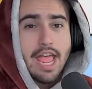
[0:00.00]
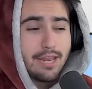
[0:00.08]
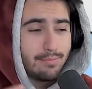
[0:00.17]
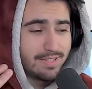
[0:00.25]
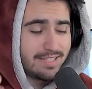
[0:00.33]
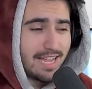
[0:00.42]

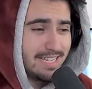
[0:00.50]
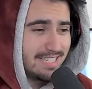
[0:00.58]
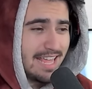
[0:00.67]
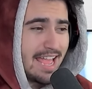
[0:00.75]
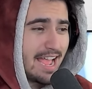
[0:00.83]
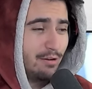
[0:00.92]
And besides
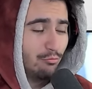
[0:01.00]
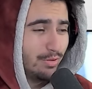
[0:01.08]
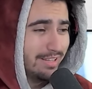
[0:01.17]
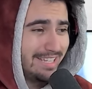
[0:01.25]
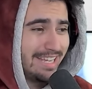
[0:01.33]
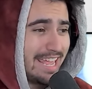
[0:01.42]
that, I
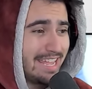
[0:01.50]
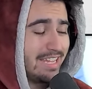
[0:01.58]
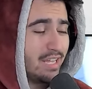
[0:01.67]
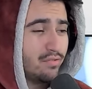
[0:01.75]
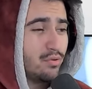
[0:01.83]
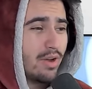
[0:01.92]
really
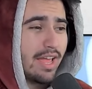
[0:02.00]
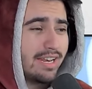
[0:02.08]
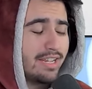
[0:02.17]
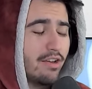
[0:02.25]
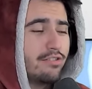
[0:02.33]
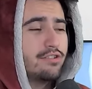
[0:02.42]
can't give you
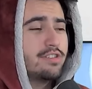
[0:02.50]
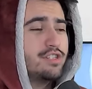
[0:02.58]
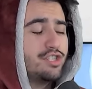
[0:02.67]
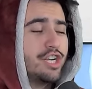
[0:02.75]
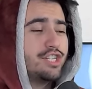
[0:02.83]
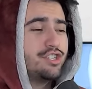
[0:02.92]
any other
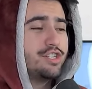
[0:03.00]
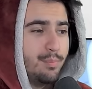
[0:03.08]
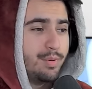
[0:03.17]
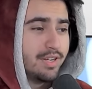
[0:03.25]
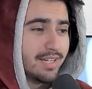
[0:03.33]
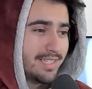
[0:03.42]
suggestions
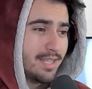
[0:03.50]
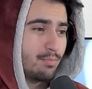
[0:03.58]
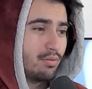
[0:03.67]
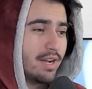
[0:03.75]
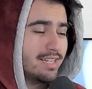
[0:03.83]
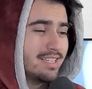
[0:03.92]
because the
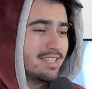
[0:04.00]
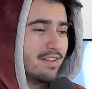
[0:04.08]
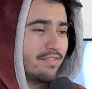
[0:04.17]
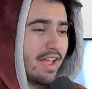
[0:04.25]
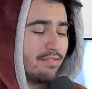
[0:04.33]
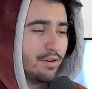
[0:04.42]
prices
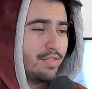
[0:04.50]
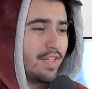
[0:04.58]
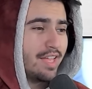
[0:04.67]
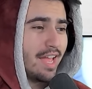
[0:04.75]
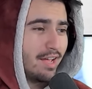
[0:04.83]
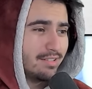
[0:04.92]
of
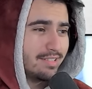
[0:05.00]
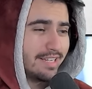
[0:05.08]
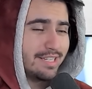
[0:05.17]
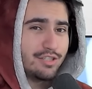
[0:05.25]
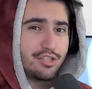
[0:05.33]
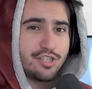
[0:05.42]
everything else
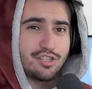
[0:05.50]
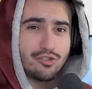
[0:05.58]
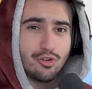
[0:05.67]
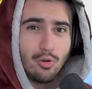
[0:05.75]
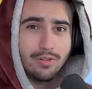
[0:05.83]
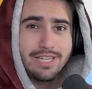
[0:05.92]
is just
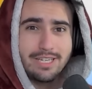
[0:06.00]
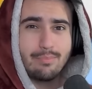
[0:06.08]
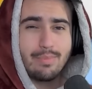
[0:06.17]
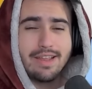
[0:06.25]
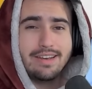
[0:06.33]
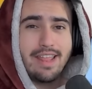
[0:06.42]
solely
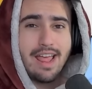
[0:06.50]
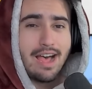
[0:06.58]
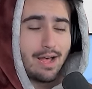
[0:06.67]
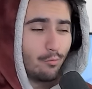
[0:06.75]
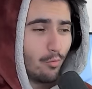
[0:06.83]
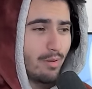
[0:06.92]
dependent
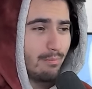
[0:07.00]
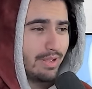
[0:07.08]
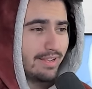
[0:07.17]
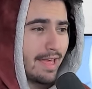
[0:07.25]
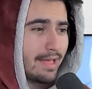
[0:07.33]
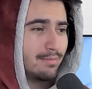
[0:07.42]
on what
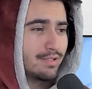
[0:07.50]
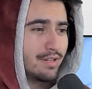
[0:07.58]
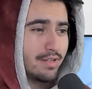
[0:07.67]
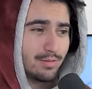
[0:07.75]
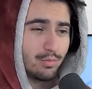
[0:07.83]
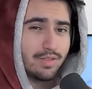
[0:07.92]
Big Games
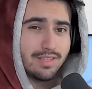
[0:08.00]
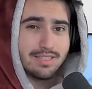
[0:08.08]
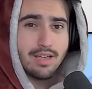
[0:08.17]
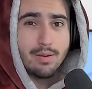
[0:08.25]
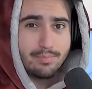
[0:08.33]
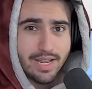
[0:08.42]
does with
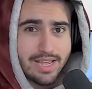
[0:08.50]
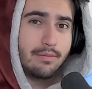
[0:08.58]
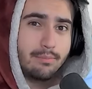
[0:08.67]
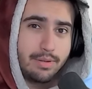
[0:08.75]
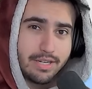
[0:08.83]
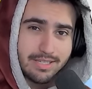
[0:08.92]
this update.
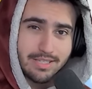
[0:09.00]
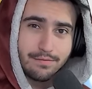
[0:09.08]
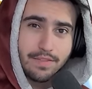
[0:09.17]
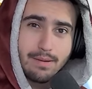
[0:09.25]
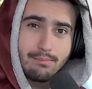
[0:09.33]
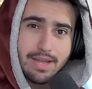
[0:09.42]
Because
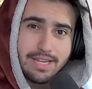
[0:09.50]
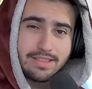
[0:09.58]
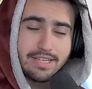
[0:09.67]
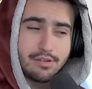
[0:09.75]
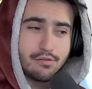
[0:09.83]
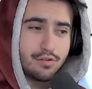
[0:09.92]
if they make
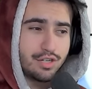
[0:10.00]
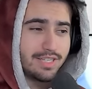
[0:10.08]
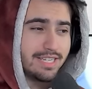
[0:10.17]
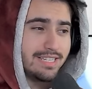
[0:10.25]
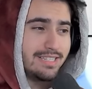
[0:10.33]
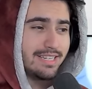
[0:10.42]
the
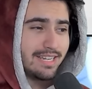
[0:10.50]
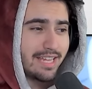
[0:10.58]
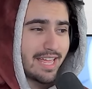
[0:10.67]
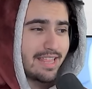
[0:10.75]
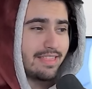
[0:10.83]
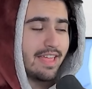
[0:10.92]
huges easy to
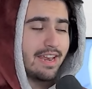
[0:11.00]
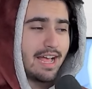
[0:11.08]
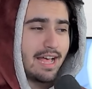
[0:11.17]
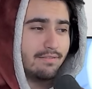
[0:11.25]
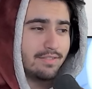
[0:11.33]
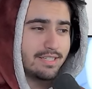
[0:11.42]
get, then
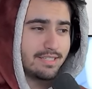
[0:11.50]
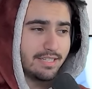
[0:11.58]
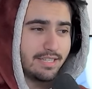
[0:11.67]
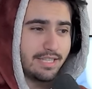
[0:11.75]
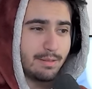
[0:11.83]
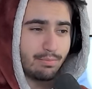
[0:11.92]

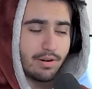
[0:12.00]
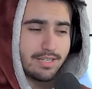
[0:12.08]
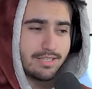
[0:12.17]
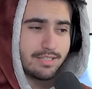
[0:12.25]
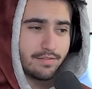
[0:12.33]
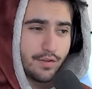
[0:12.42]
obviously the
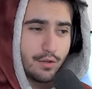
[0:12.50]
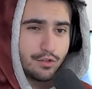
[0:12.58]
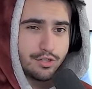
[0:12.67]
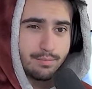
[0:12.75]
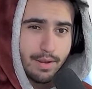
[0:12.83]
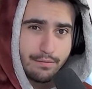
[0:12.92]
prices of
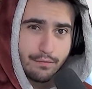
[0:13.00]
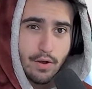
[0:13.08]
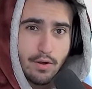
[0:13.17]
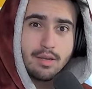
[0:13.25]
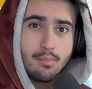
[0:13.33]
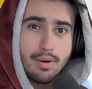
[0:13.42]
huges might
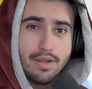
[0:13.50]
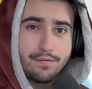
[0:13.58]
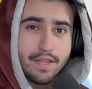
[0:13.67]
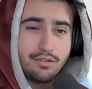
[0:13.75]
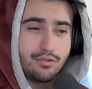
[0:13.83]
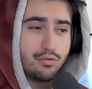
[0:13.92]
fall. But if
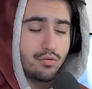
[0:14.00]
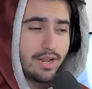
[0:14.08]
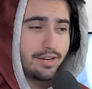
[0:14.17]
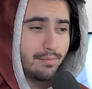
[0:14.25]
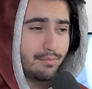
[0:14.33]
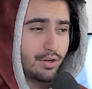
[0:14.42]
they do
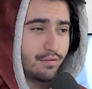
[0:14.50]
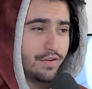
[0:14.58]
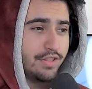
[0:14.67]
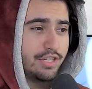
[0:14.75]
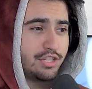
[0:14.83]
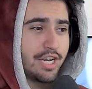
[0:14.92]
end up
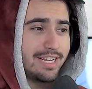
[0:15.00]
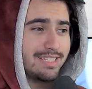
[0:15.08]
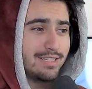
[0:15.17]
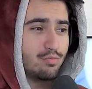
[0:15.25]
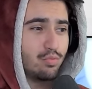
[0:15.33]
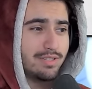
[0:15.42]
nerfing the
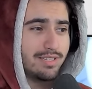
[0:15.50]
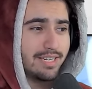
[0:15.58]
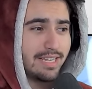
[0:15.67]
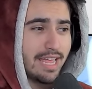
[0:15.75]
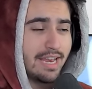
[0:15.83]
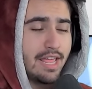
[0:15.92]
chances once
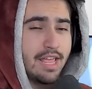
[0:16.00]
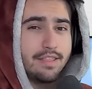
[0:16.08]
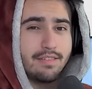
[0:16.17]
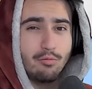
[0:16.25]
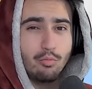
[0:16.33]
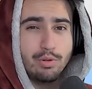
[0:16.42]
again,
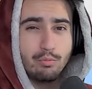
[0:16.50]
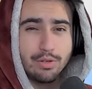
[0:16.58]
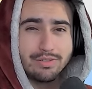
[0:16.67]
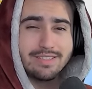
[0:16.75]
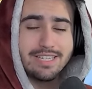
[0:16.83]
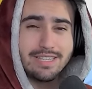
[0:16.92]
then we
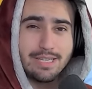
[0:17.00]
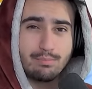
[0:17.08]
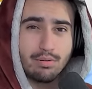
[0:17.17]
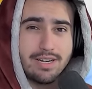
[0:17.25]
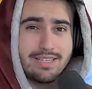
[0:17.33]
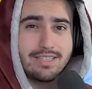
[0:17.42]
will see the
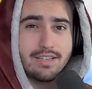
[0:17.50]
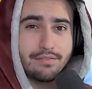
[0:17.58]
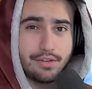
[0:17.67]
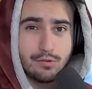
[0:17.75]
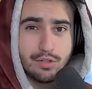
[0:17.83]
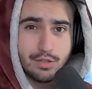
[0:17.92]
prices
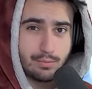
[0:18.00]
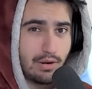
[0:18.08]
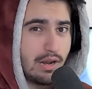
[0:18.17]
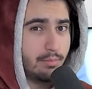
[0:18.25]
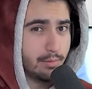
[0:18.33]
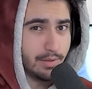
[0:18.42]
of huges
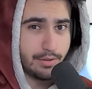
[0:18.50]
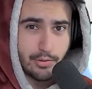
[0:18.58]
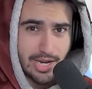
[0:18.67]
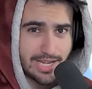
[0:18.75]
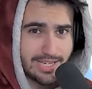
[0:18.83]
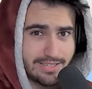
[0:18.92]
probably
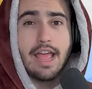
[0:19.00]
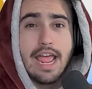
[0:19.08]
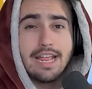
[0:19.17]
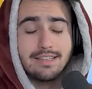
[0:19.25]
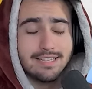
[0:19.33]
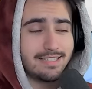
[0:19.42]
rise.
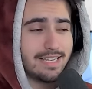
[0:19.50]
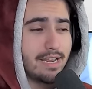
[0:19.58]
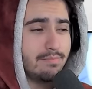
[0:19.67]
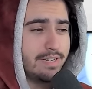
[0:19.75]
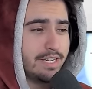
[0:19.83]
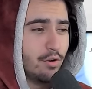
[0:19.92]
And the
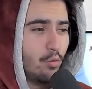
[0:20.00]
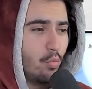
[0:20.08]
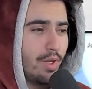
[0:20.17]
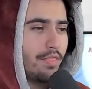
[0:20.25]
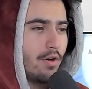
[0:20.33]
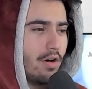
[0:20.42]
same deal
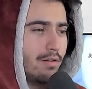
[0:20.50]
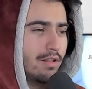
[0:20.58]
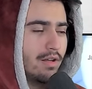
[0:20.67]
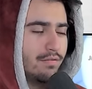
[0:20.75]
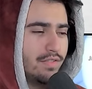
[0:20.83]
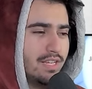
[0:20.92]
with all
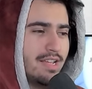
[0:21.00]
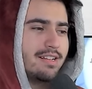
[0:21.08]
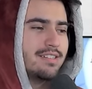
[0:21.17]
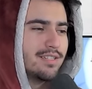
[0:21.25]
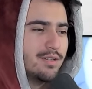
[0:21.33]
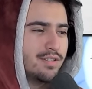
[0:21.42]
of the
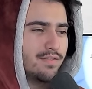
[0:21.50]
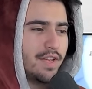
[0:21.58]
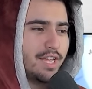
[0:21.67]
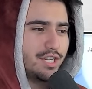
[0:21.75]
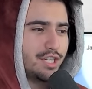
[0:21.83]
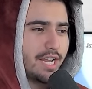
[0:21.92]
exclusive
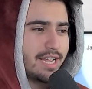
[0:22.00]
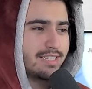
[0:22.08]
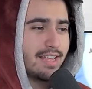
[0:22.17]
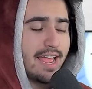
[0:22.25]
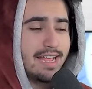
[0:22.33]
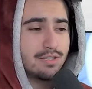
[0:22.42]

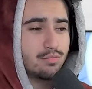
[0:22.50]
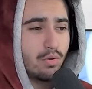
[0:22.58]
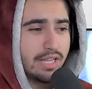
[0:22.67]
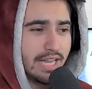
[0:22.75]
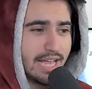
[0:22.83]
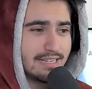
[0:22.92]
enchants as
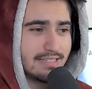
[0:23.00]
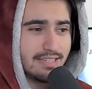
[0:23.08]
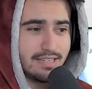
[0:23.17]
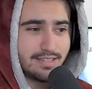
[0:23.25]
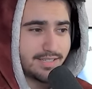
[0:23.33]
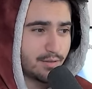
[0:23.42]
well as
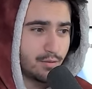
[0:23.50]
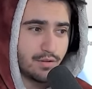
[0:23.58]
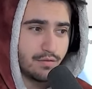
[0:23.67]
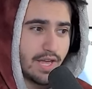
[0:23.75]
the exclusive